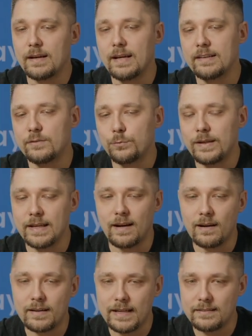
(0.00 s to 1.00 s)
as we
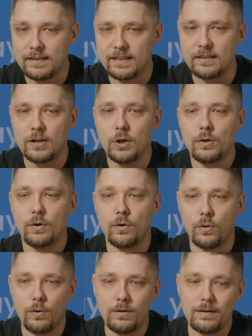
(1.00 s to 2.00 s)
are getting
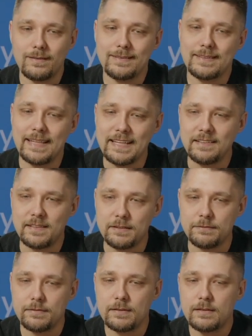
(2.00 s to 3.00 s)
all native